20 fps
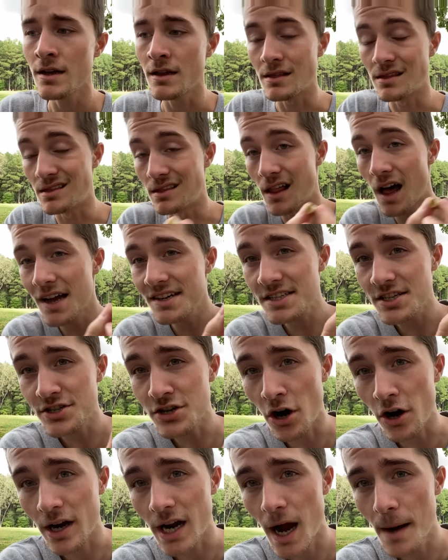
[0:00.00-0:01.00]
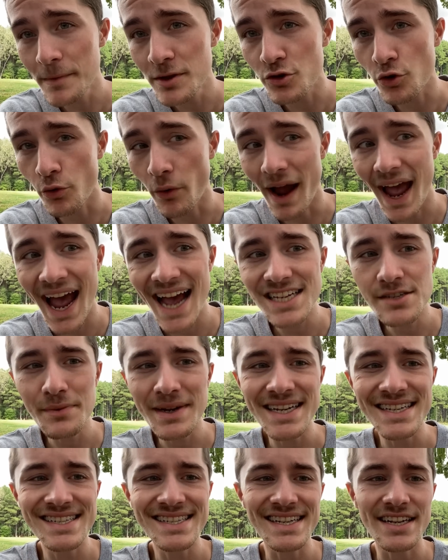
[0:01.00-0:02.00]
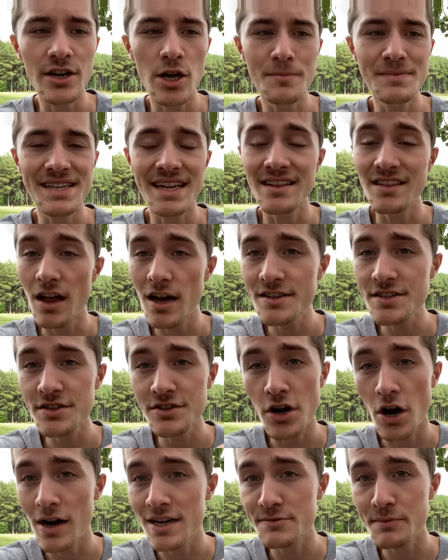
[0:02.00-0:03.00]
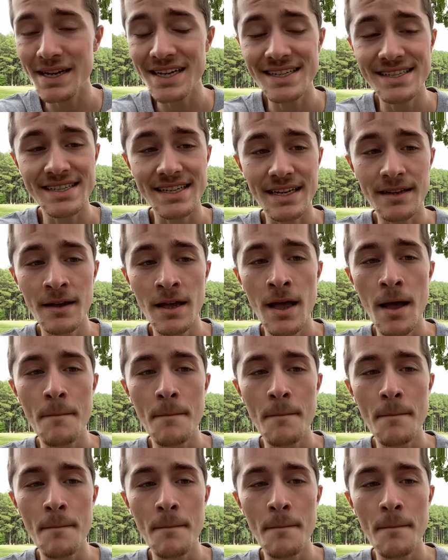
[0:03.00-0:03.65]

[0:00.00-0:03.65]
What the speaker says: Lots of tar coming through, as we can see, you know what I'm saying? Lots of tar, as we can see.